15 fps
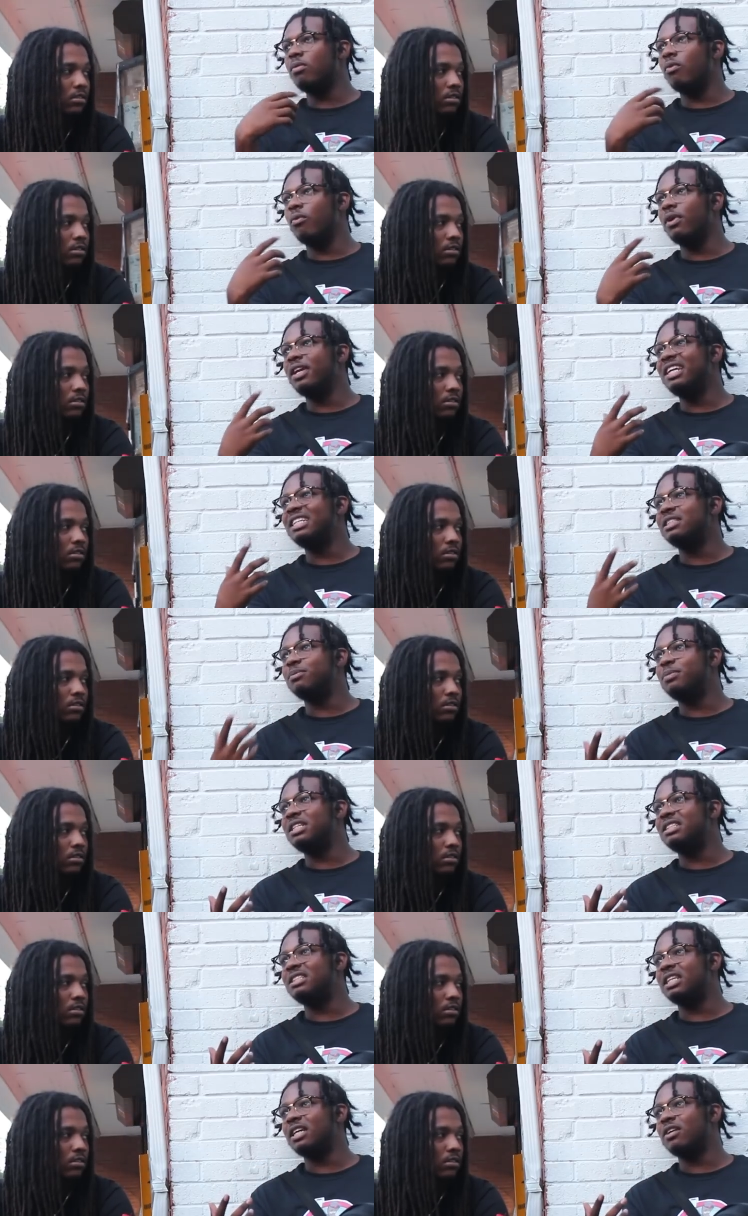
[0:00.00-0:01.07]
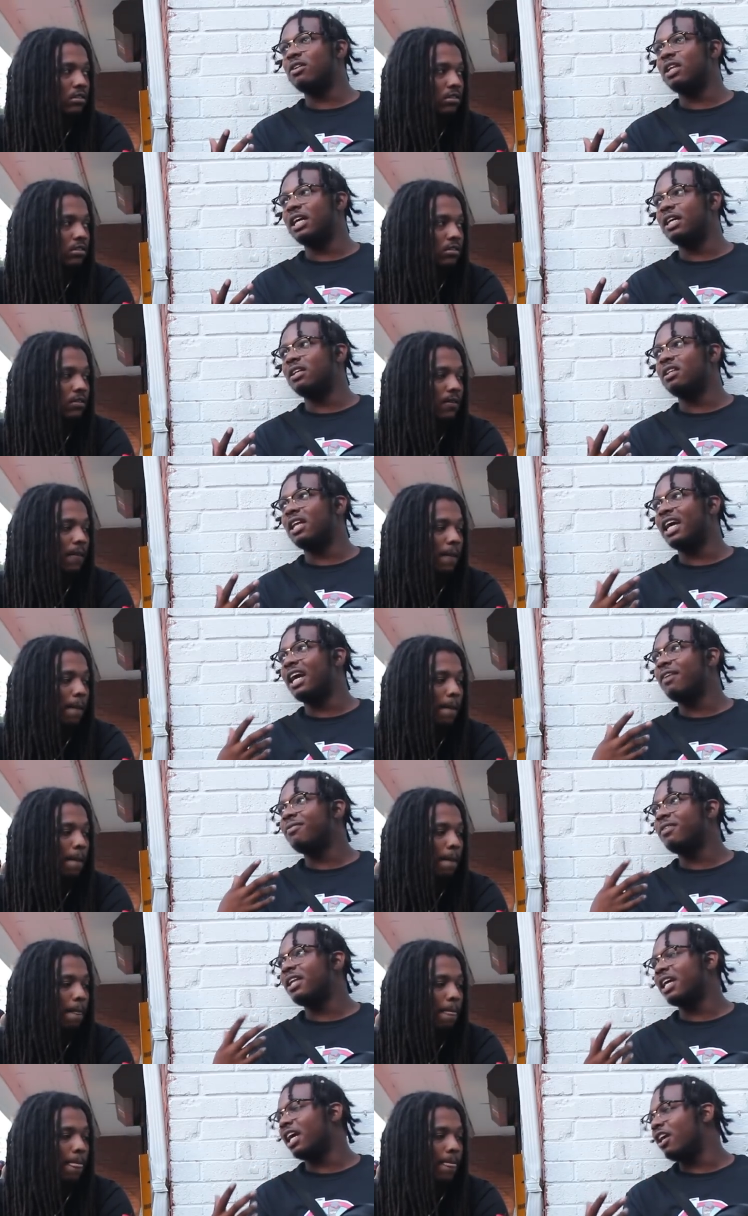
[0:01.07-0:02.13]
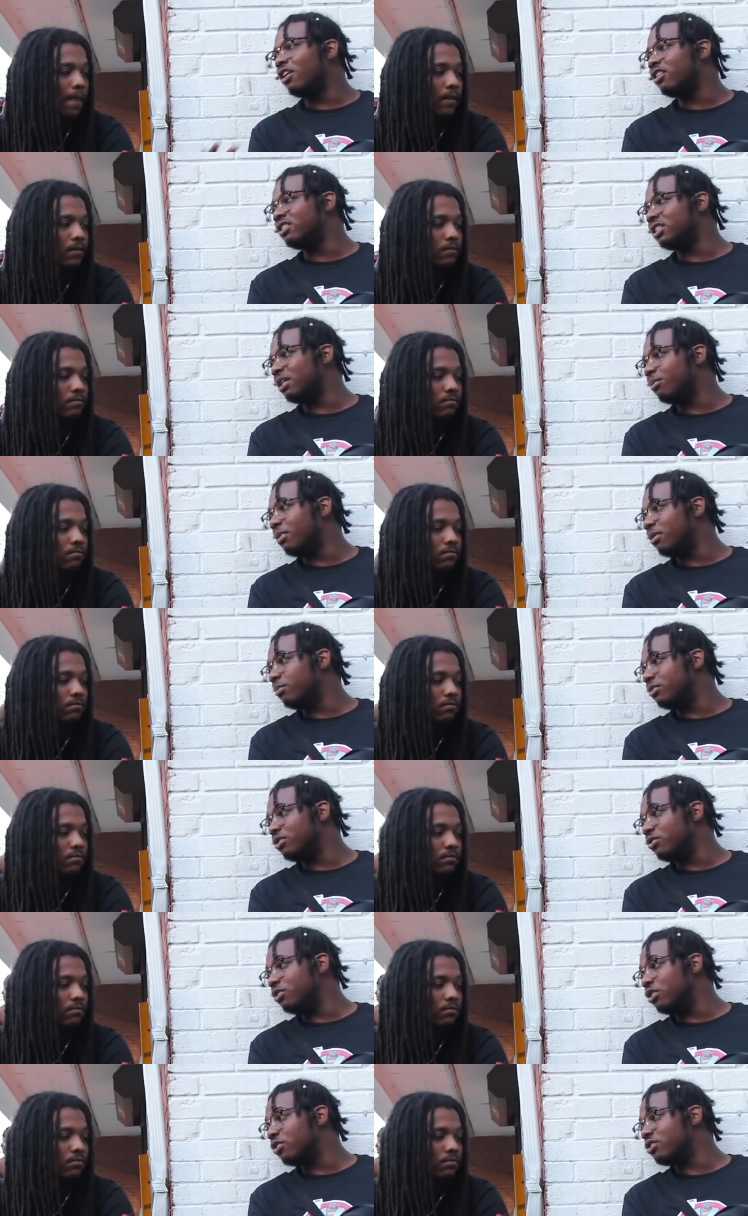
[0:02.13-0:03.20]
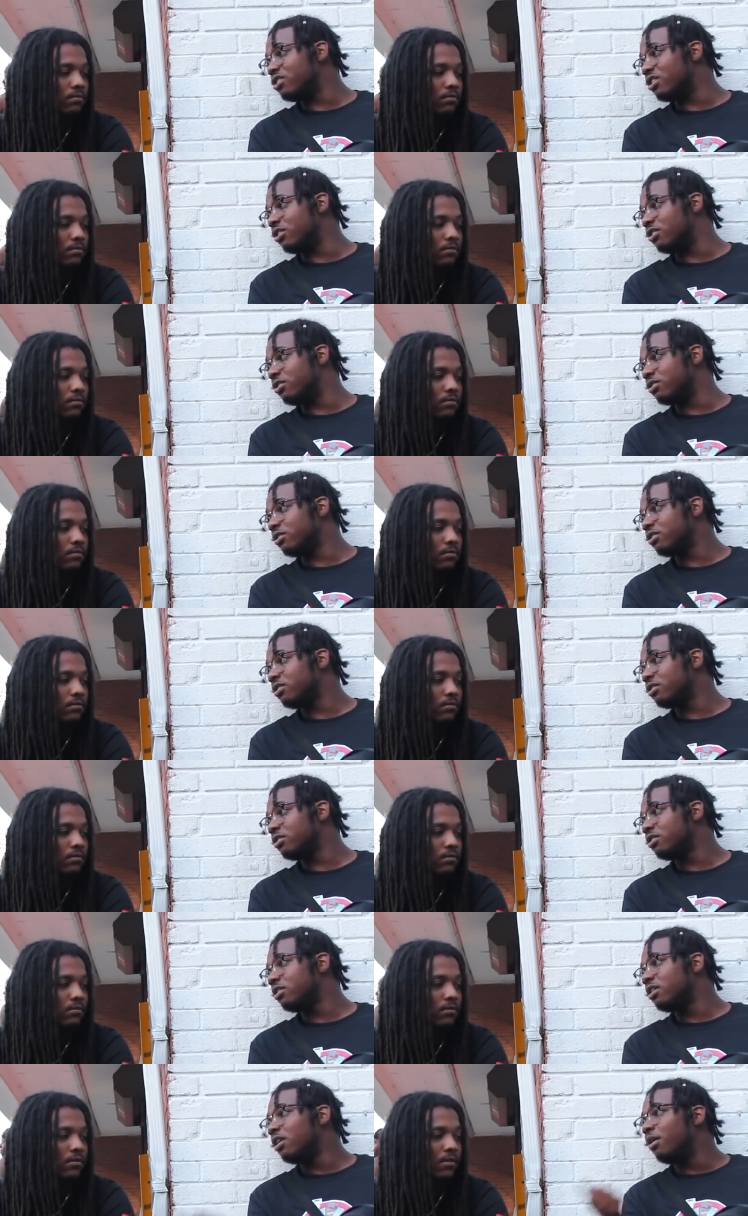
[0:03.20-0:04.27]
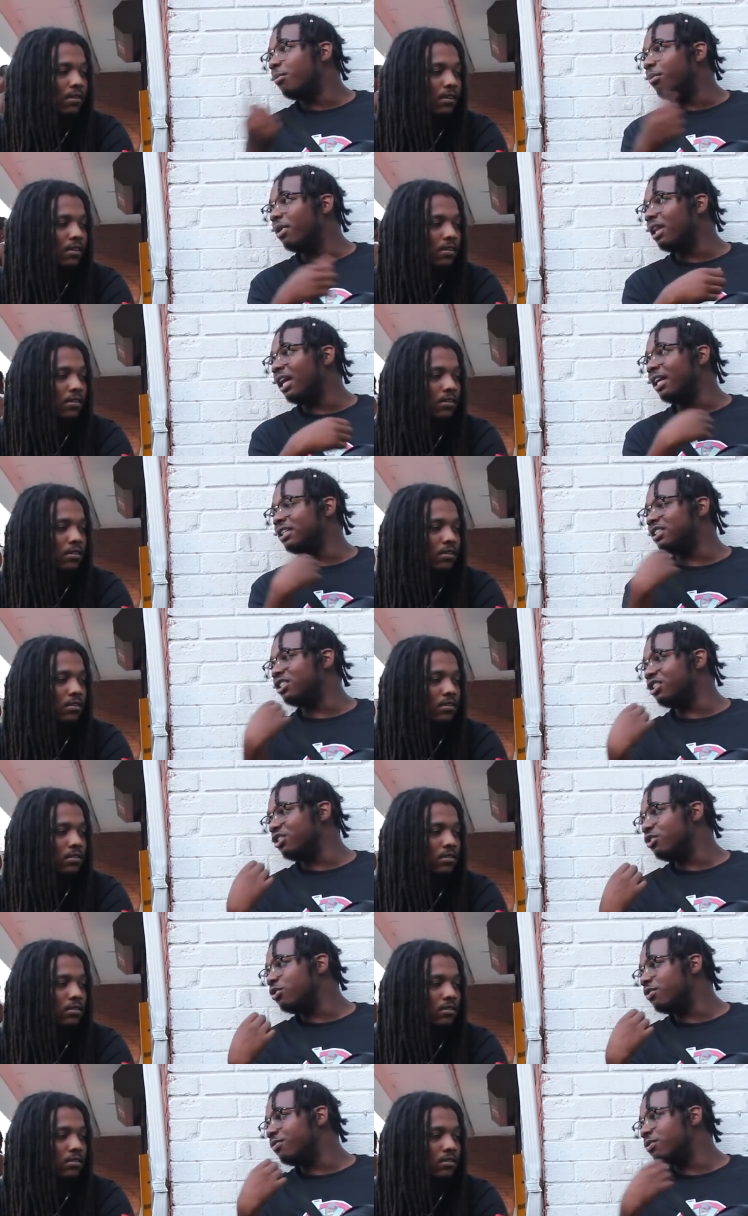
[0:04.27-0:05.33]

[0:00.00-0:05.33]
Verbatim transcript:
Speaker 1: what did his beats sound like? Like, I feel like I heard some of them through your songs, but like to you, if